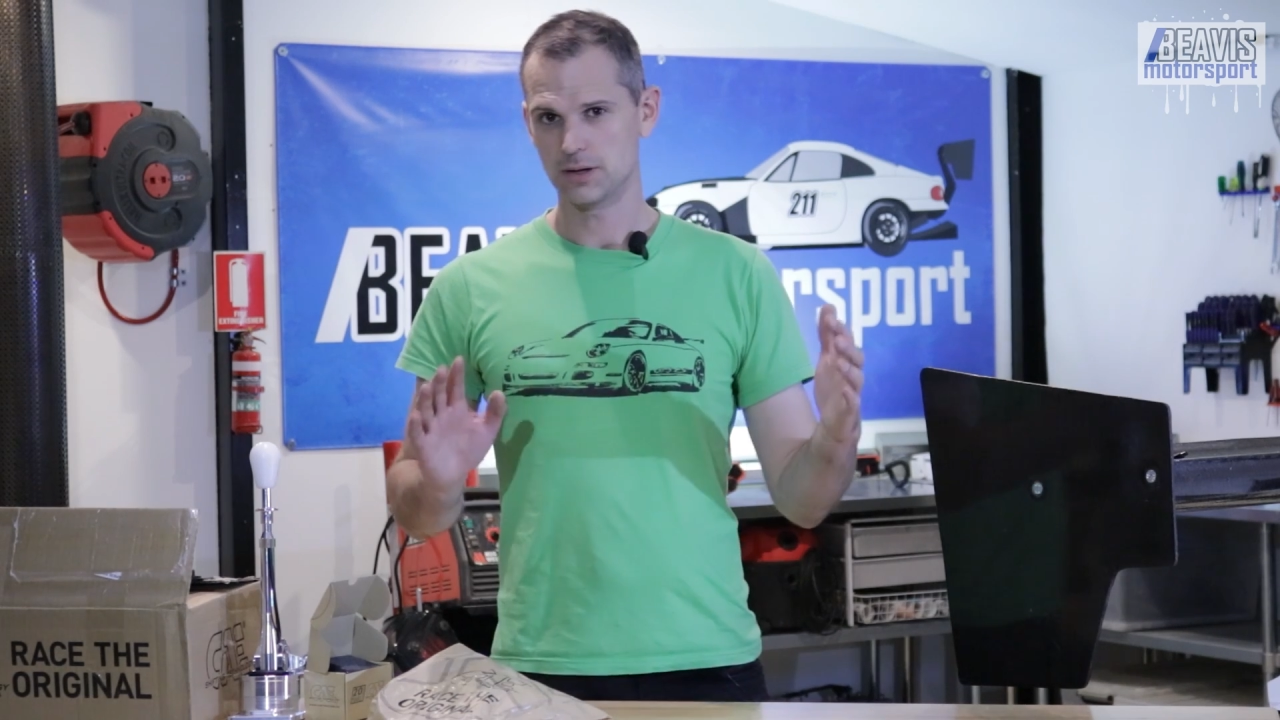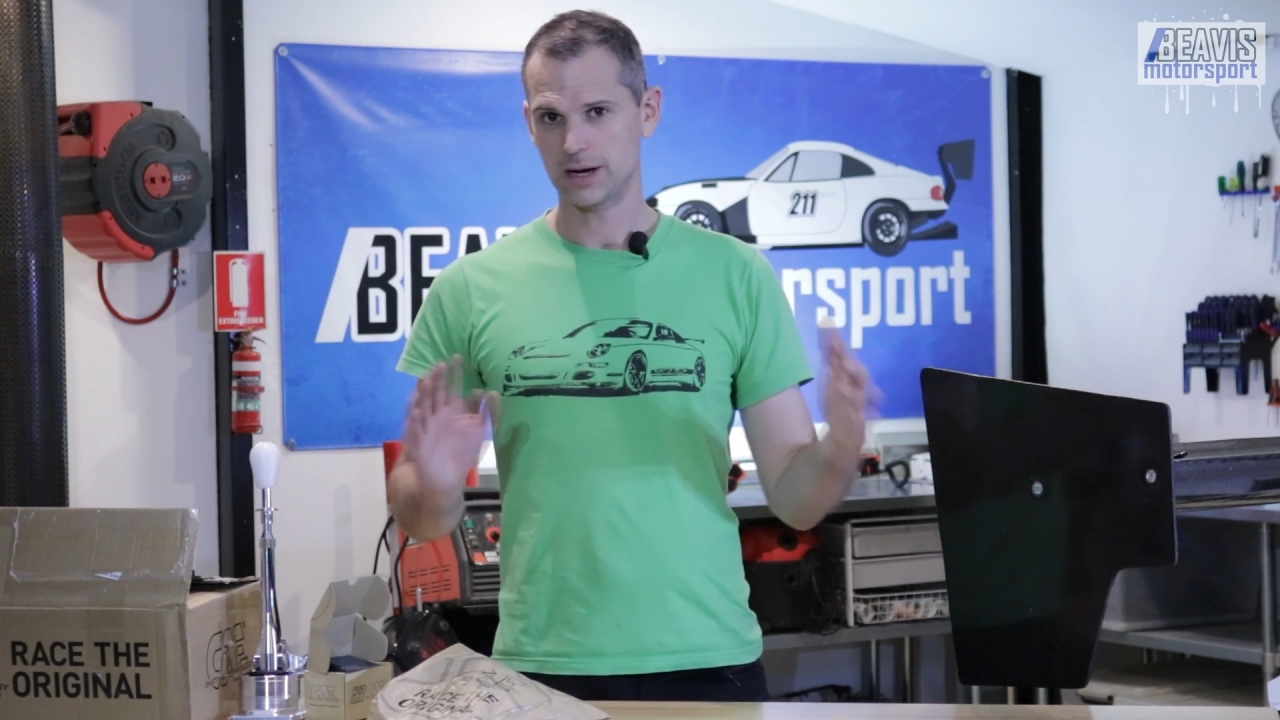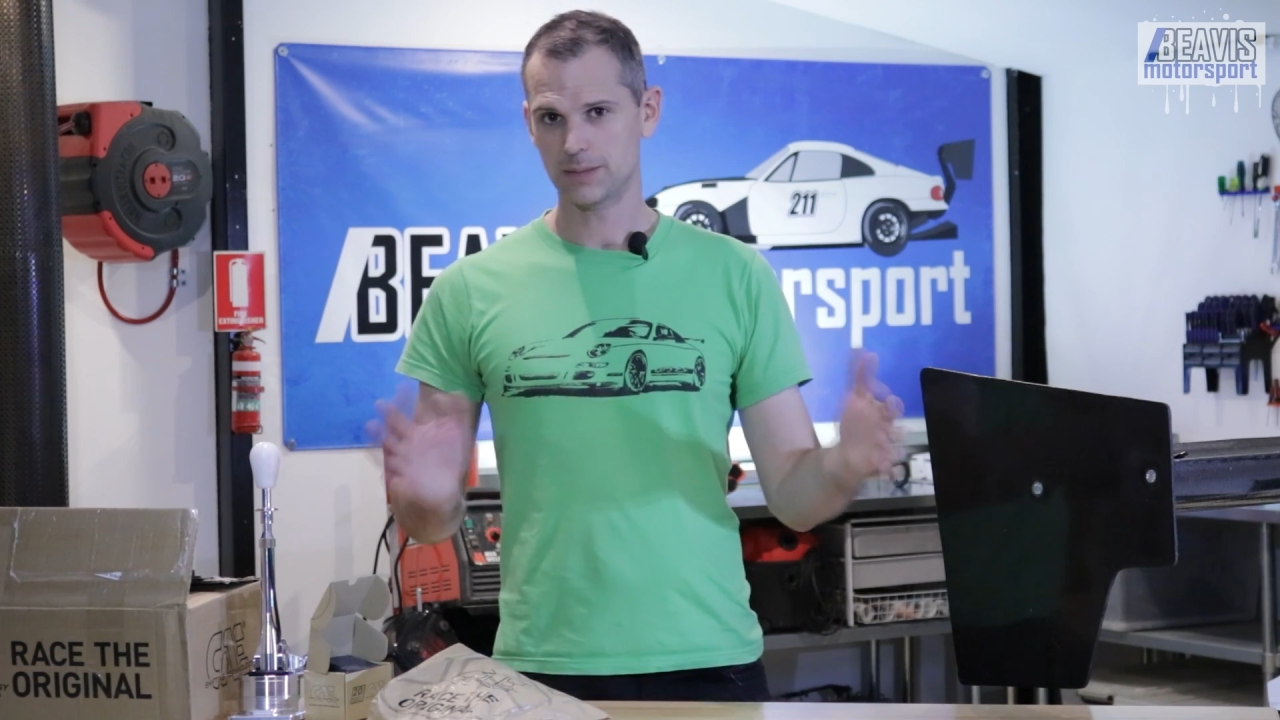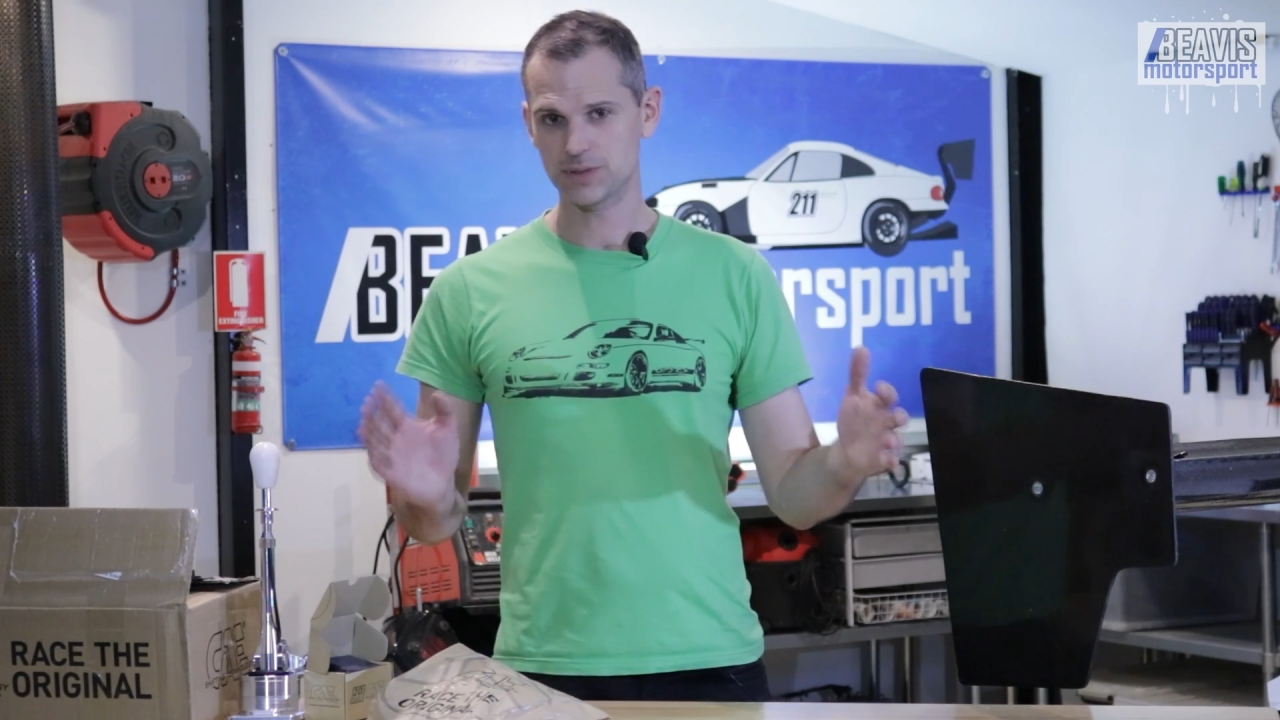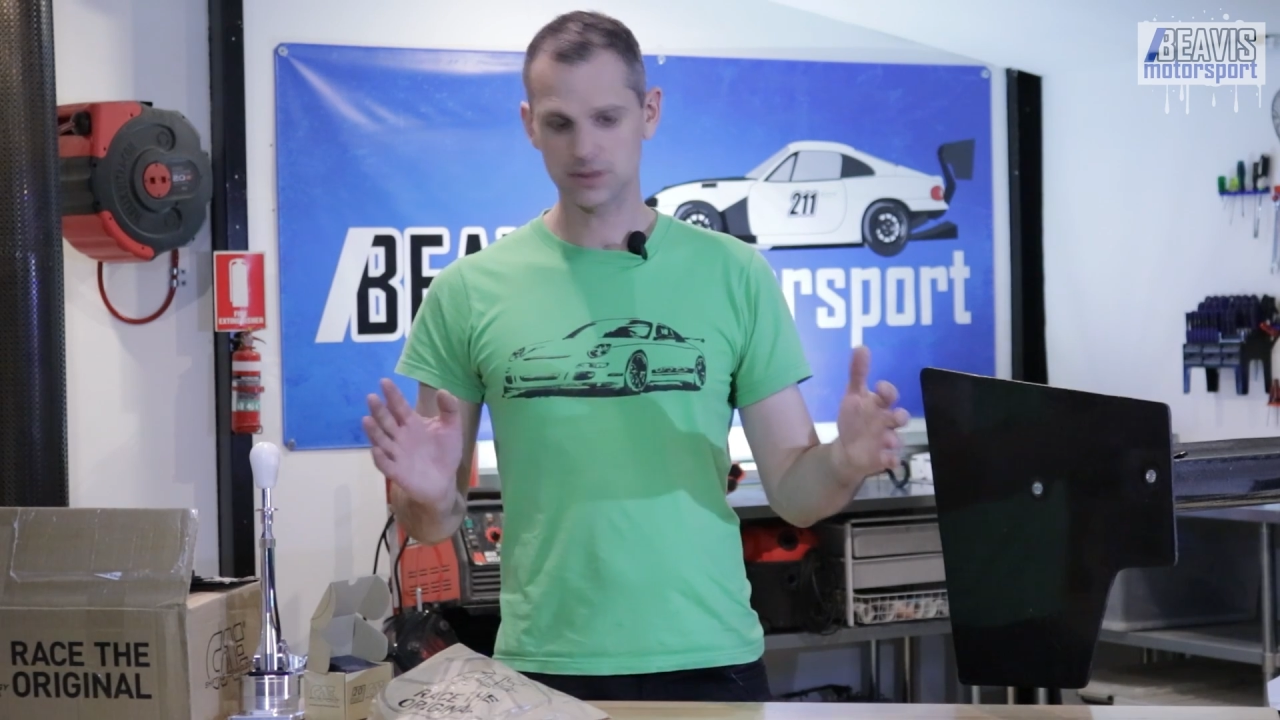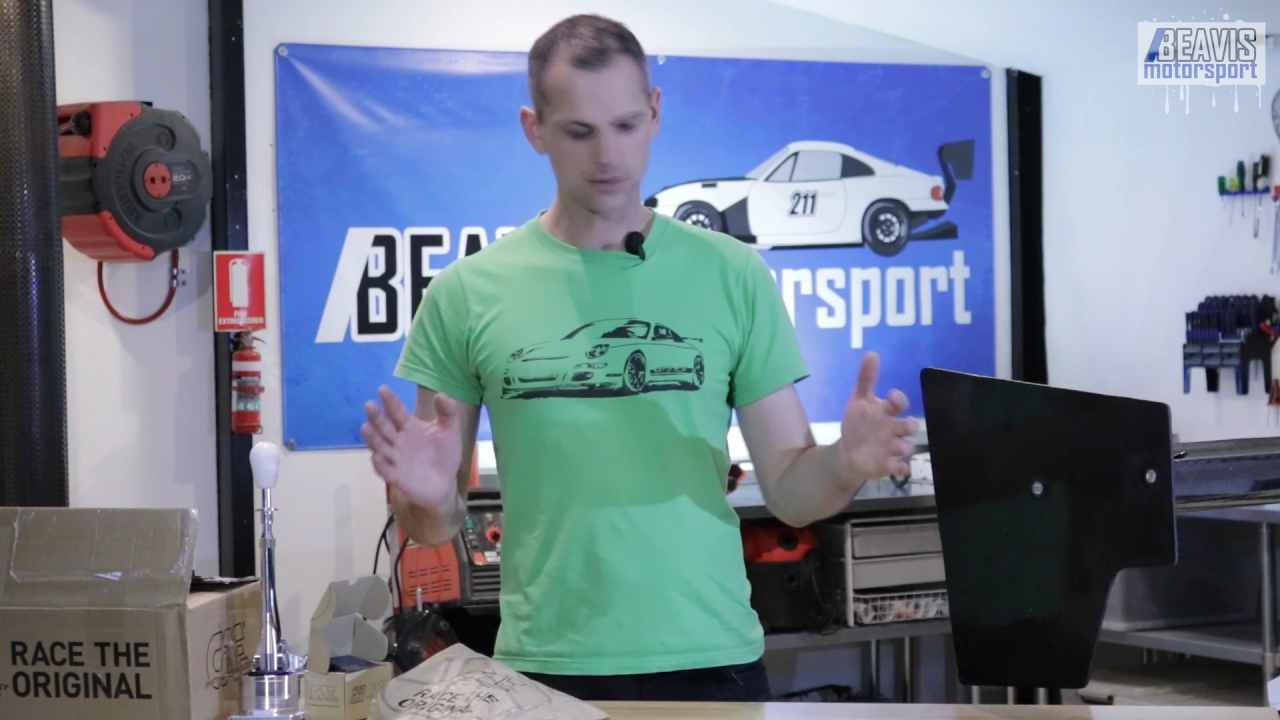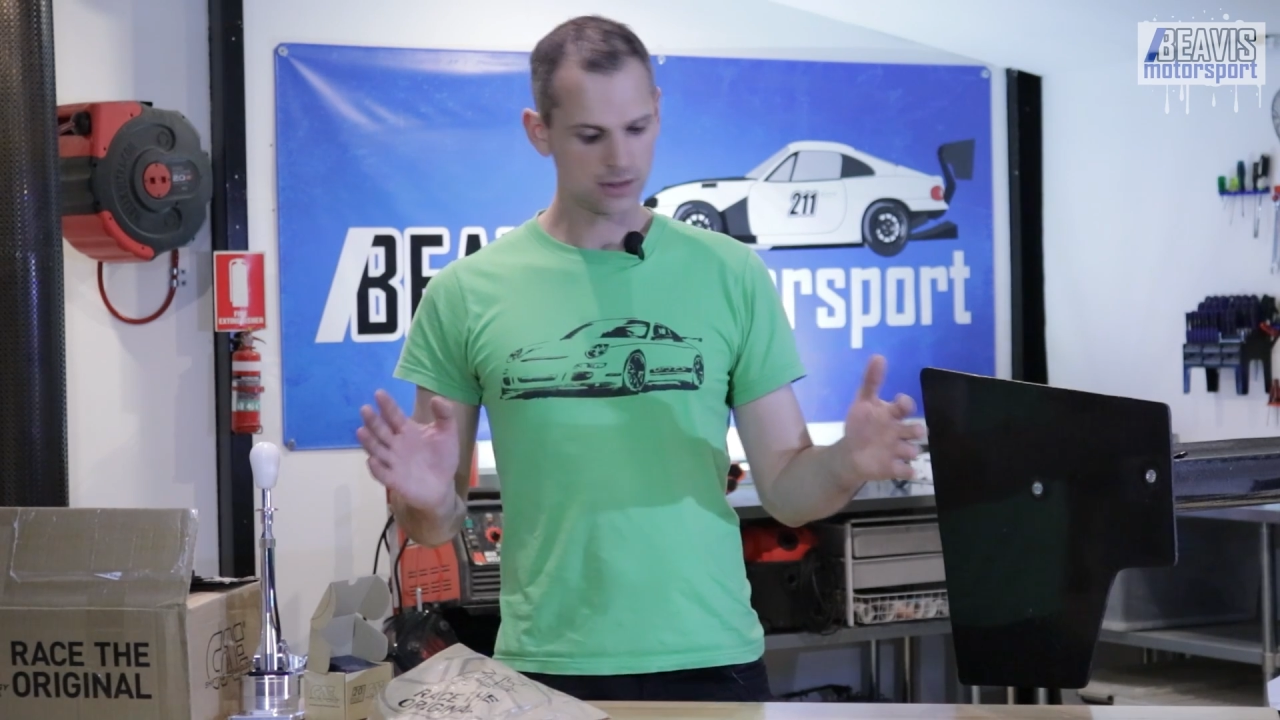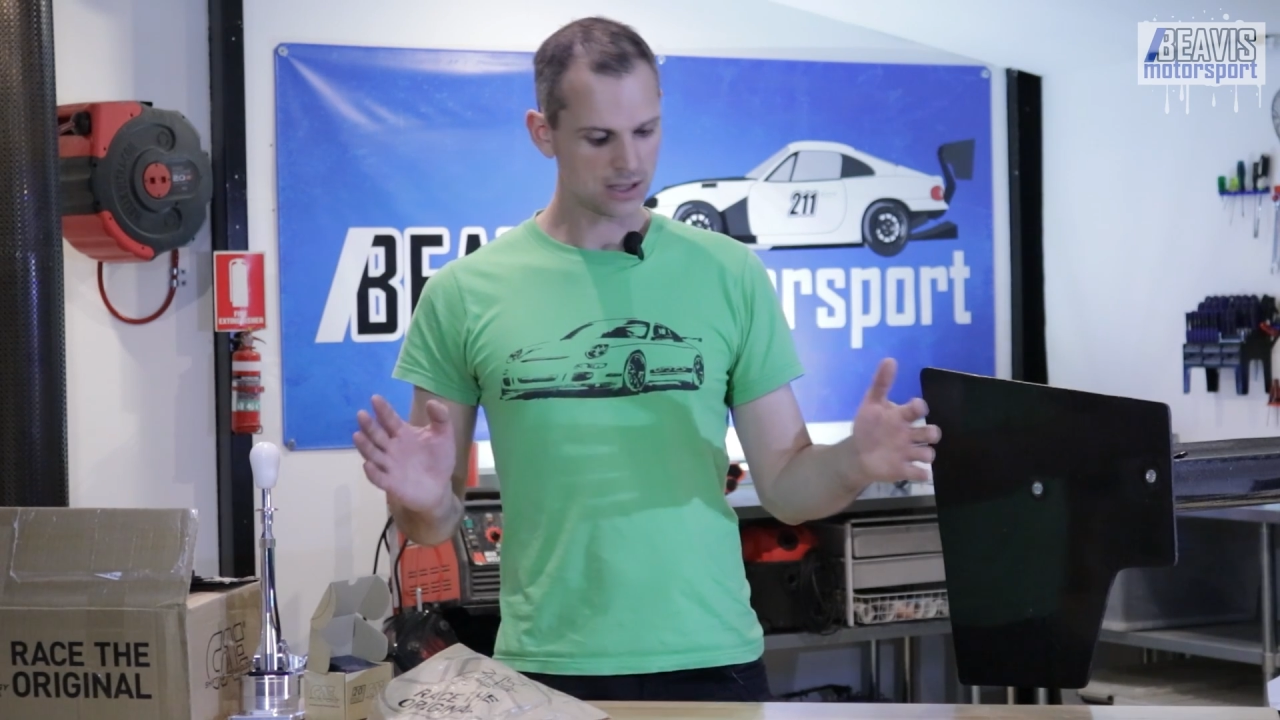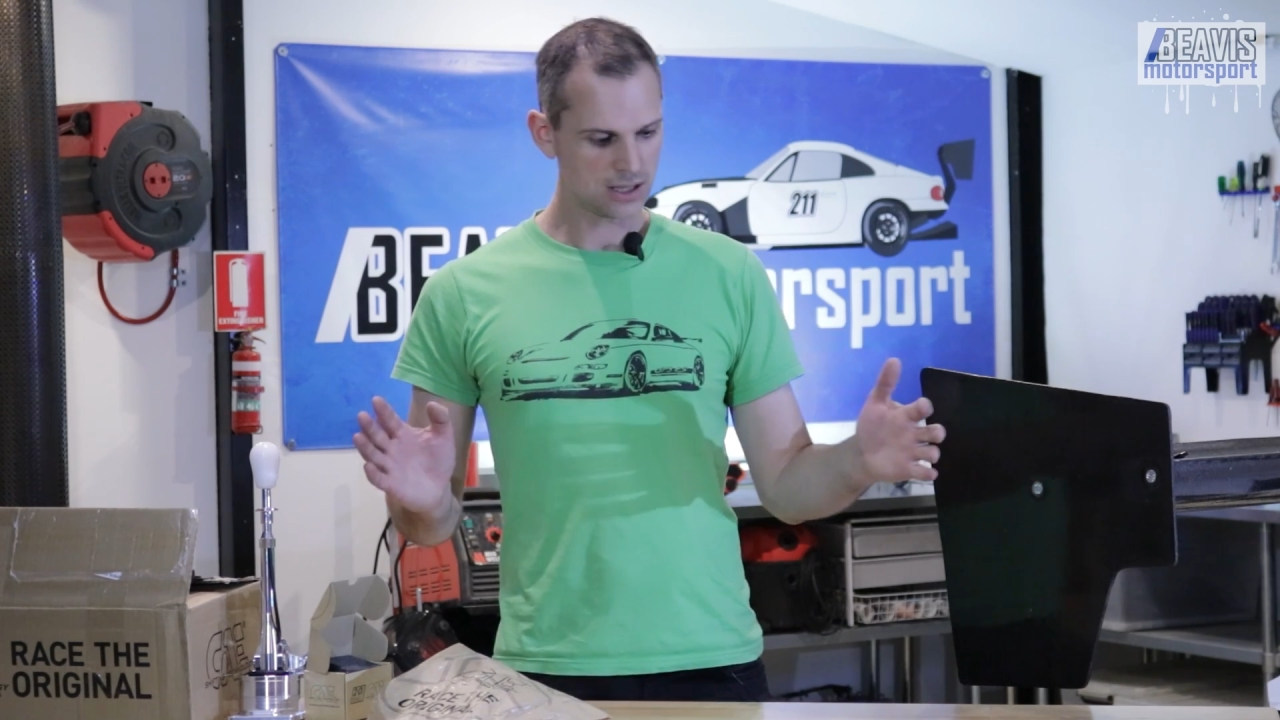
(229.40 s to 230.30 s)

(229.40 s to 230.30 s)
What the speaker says: Absent thing